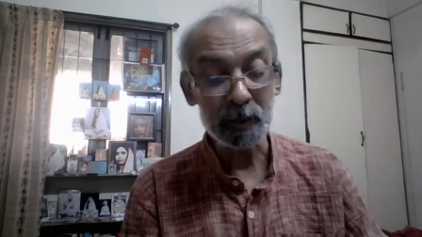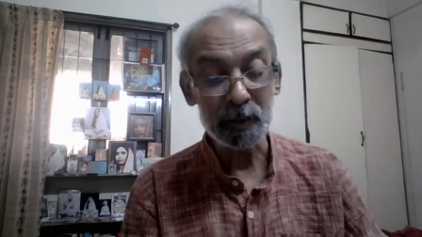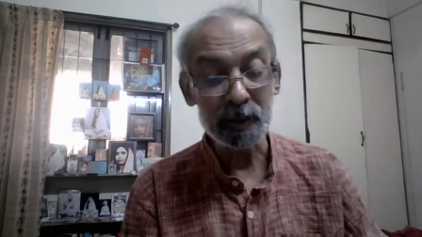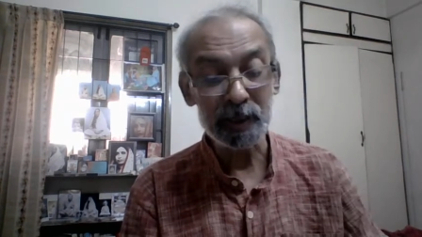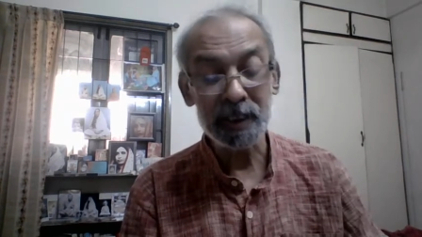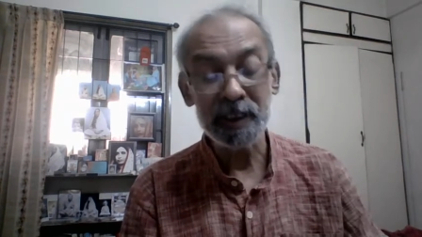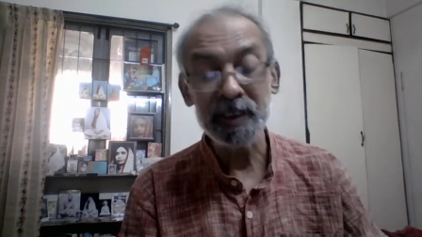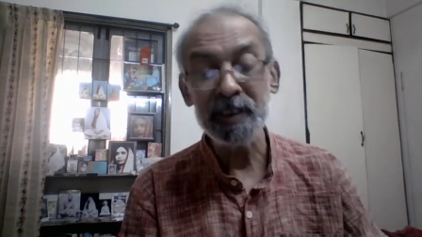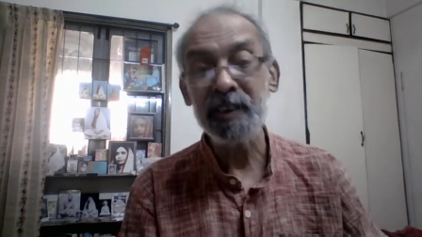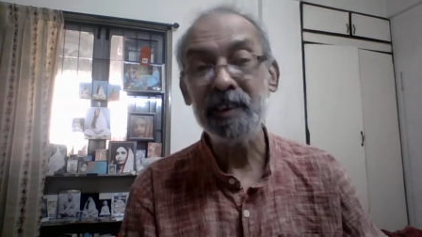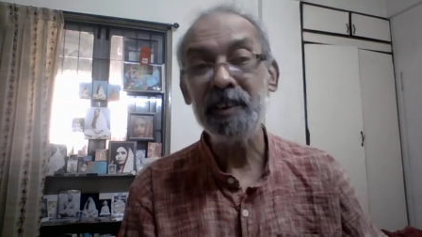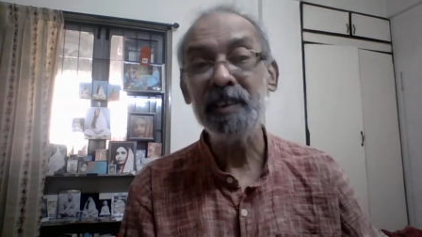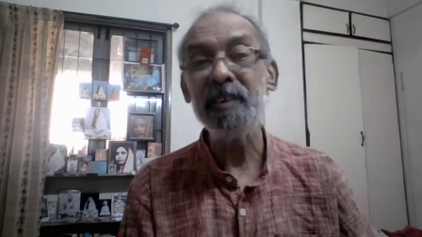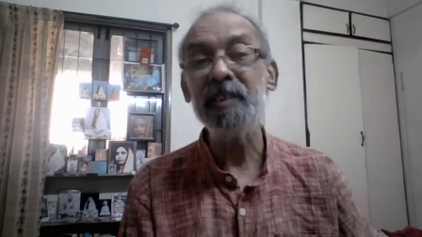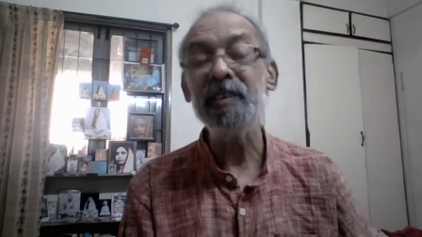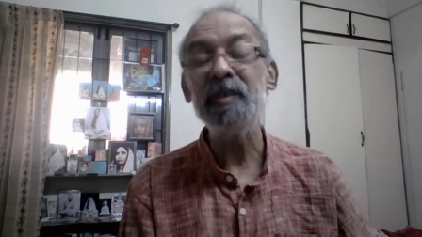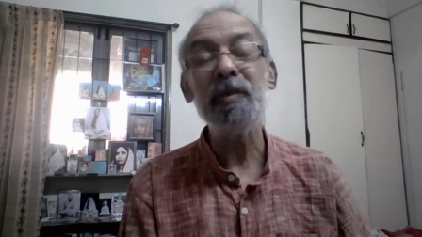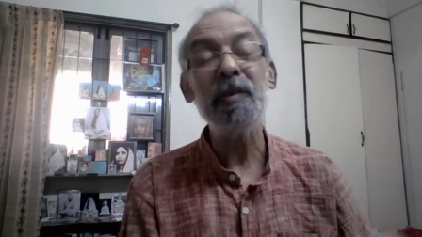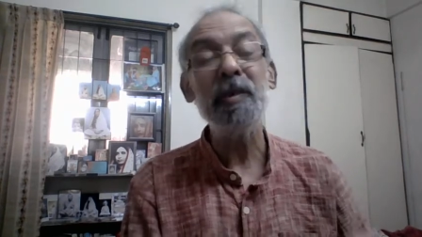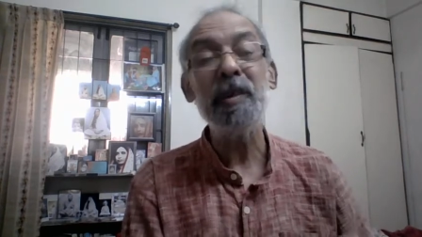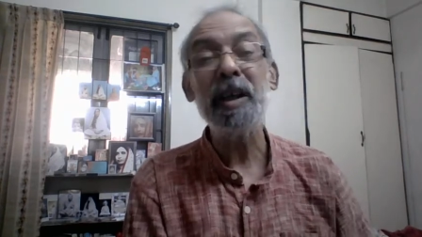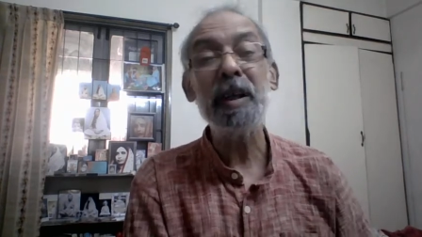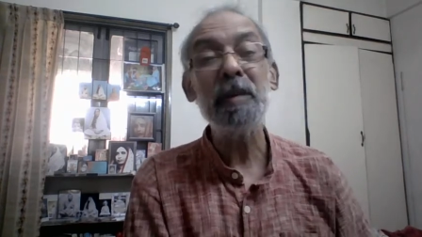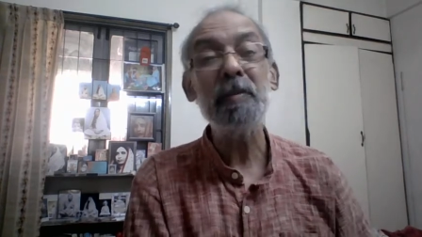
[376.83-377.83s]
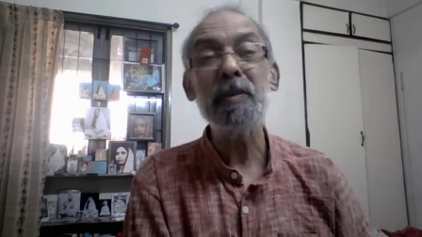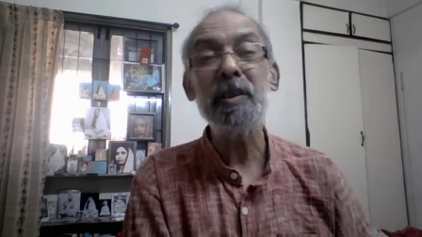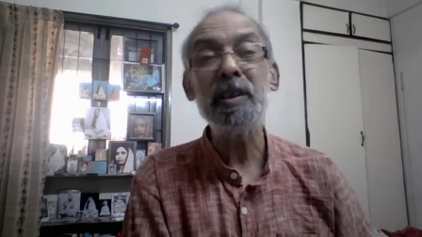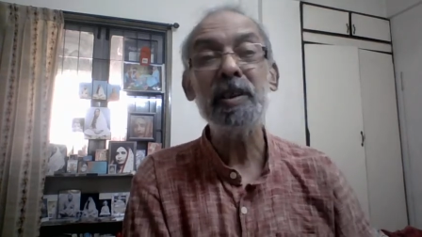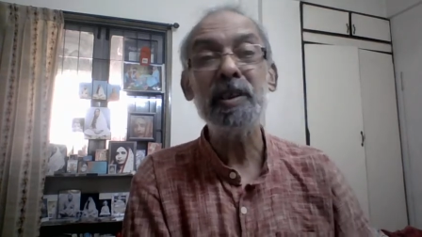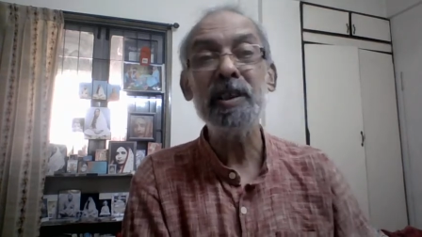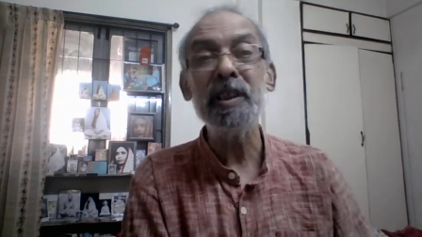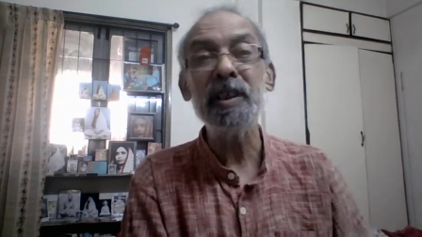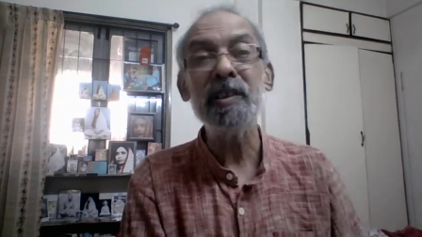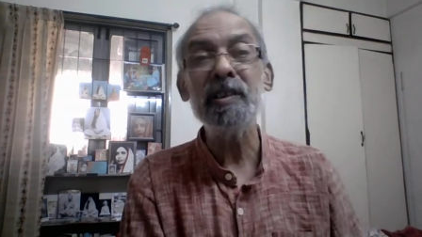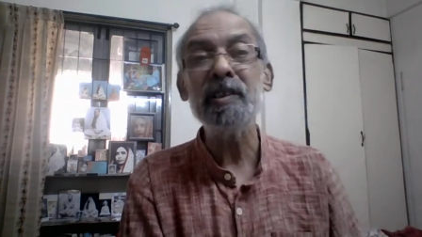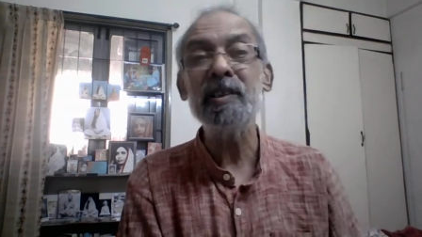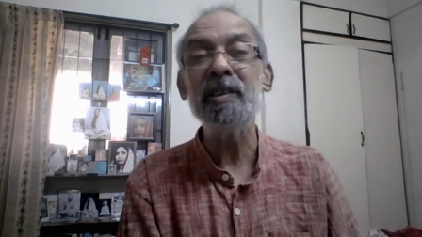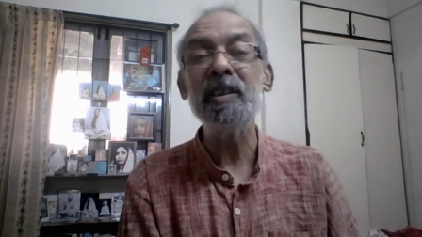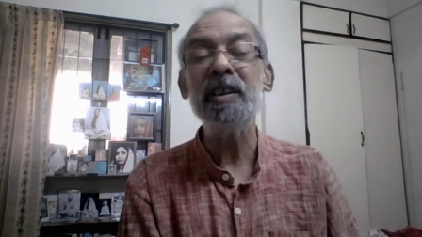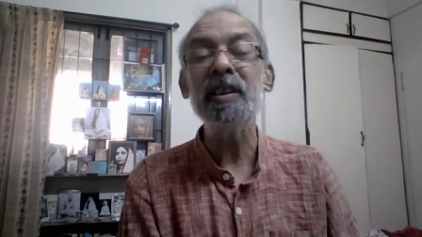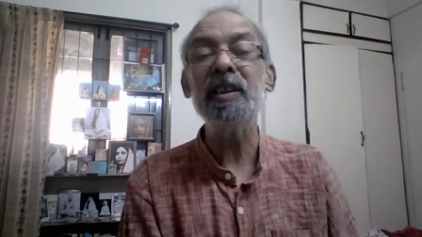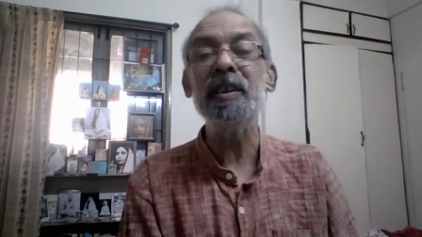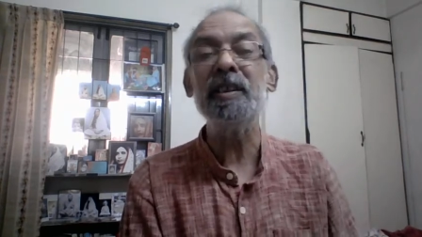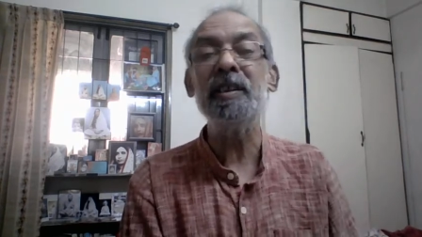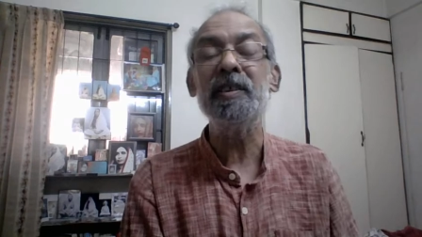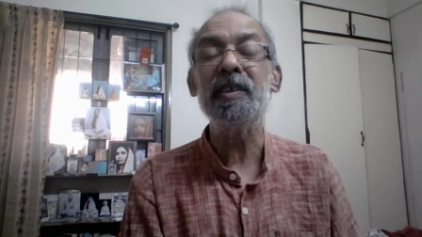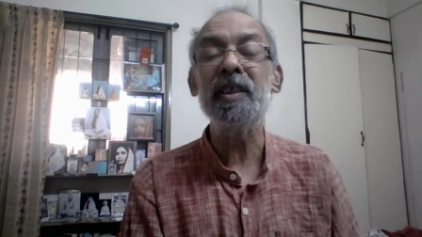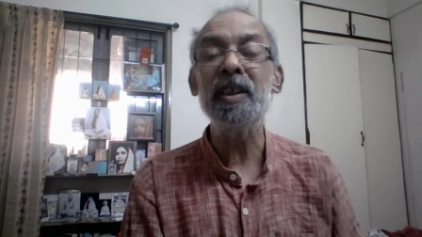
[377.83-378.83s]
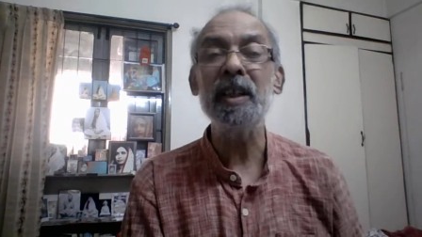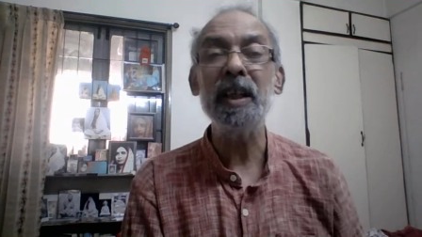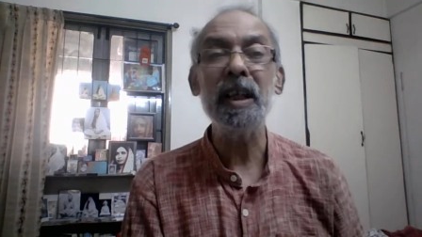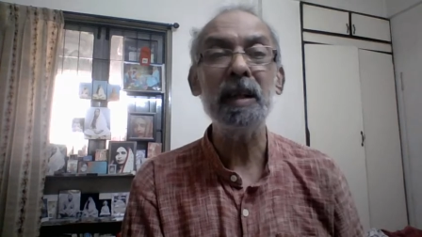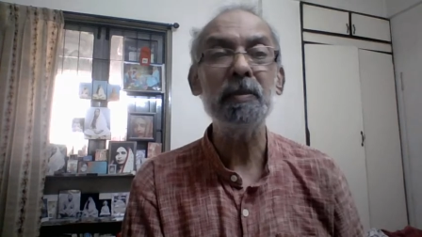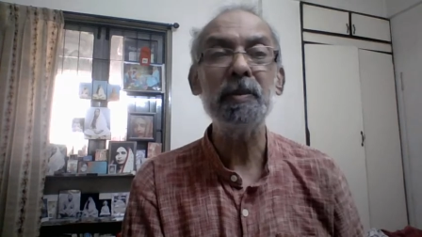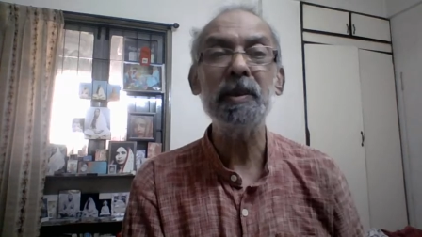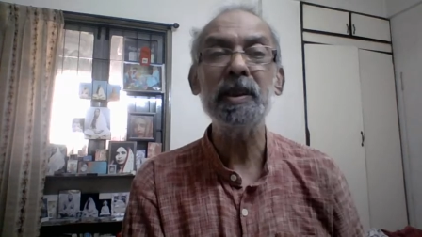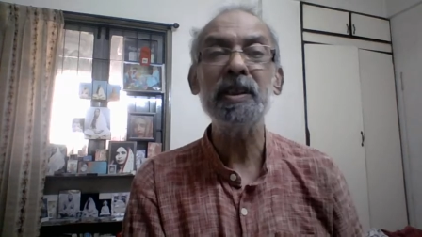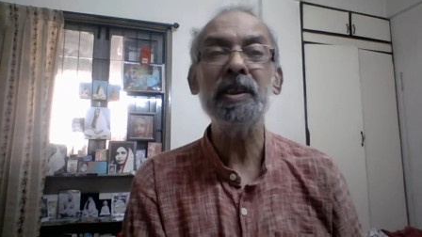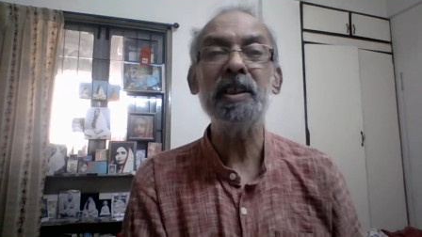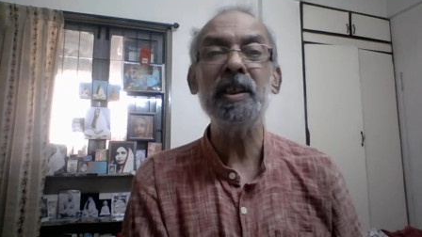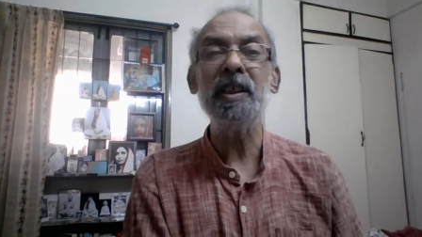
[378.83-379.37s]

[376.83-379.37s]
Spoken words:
Sri Ramakrishna